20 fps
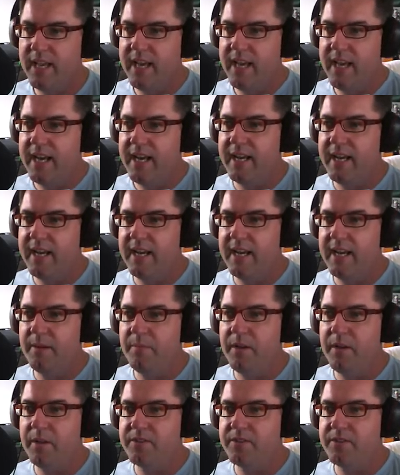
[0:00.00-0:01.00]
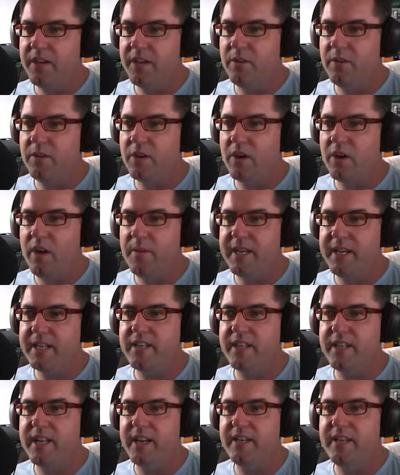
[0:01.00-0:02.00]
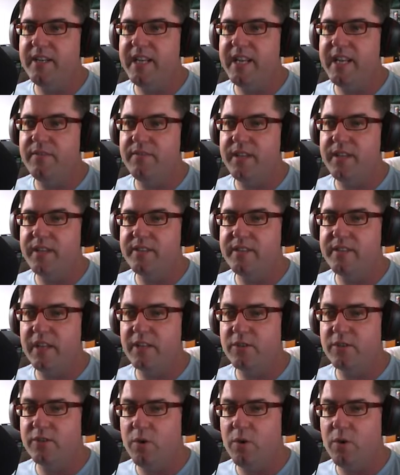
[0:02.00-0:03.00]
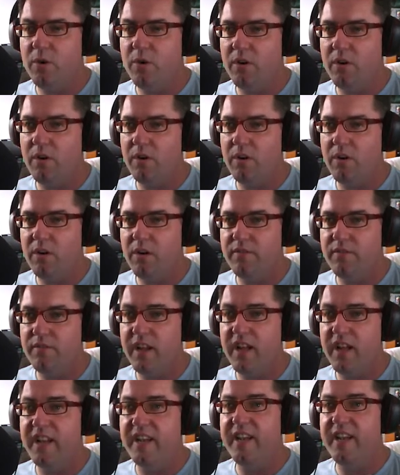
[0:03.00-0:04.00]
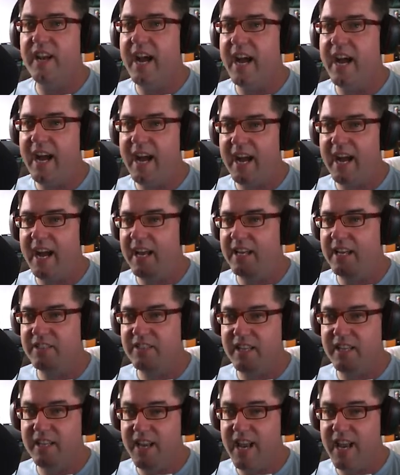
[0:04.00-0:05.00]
So look, I'm actually going to give this a score of an 8.